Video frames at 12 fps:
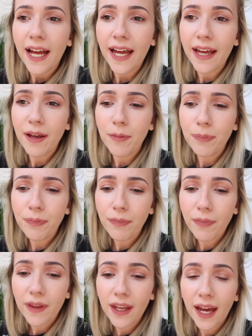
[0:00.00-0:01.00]

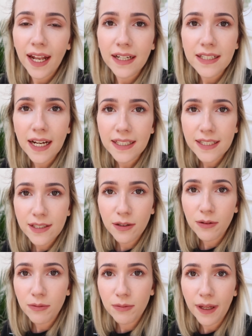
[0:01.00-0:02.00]
and I
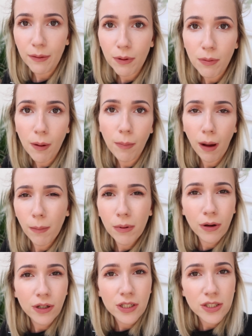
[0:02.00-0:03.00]
still, like, we want
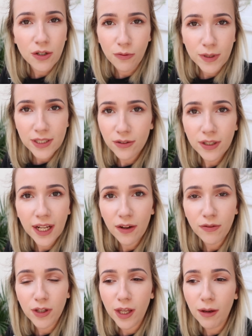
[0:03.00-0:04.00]
popcorn and stuff, we're still going to
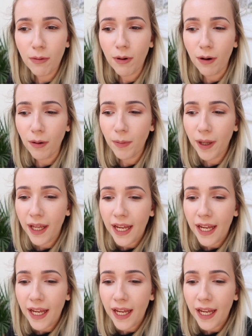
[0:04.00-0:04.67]
have to queue up.